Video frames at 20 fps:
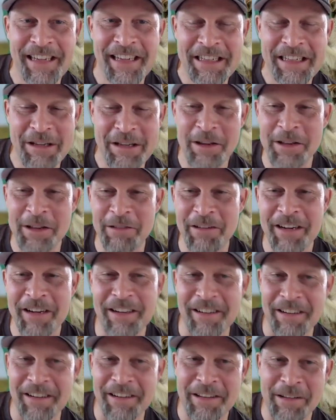It's on the
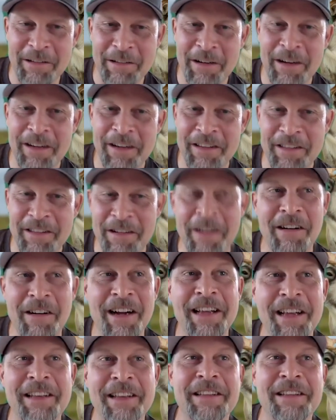radar. There are
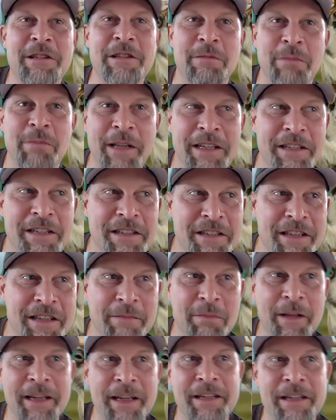islands and places
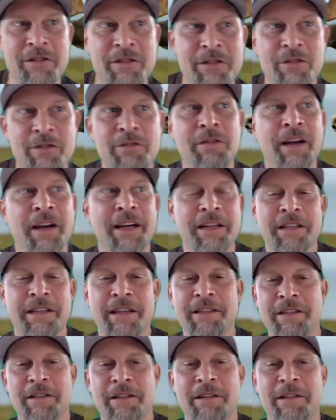that planes do
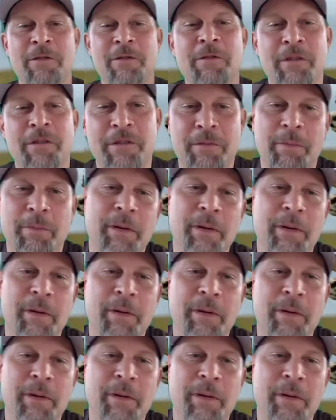access in the north.